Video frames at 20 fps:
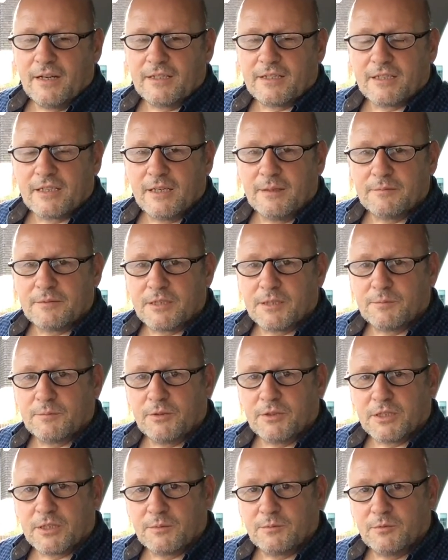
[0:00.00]
times as
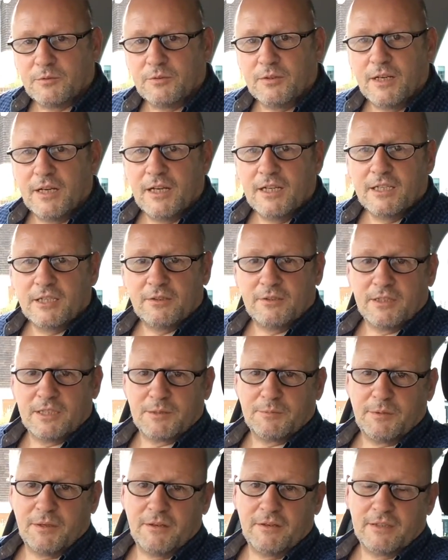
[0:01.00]
possible to
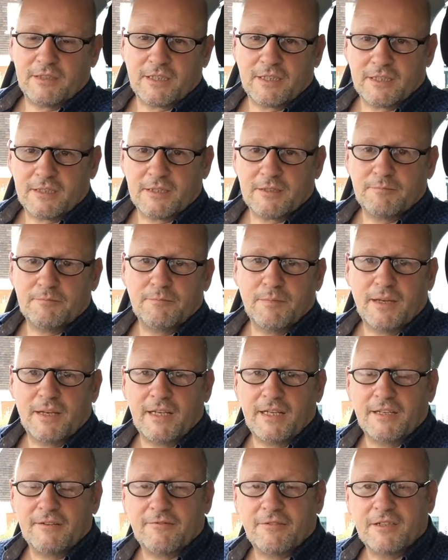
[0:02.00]
experience as
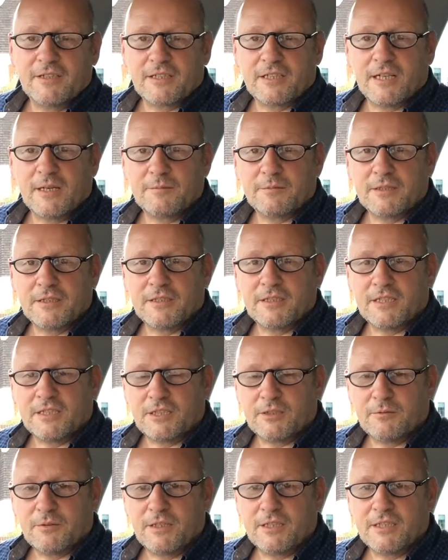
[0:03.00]
many different types of
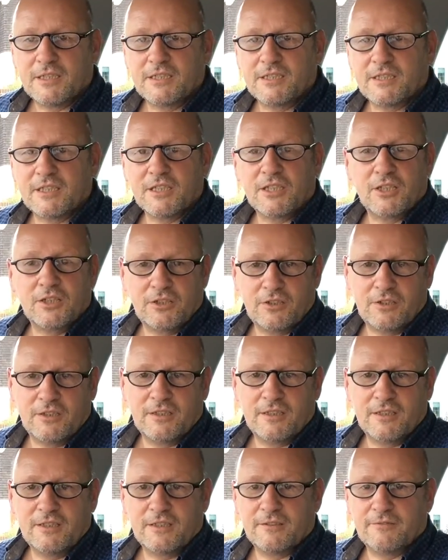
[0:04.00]
situations that could
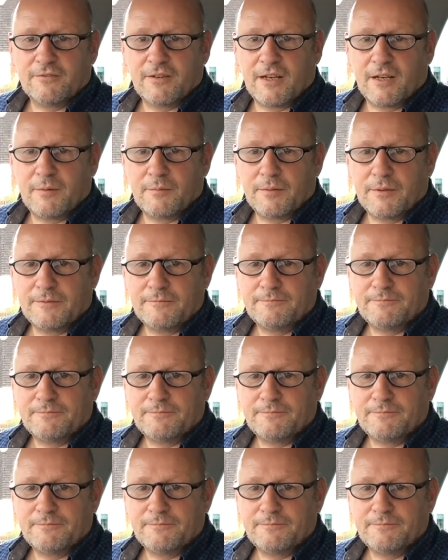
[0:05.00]
develop.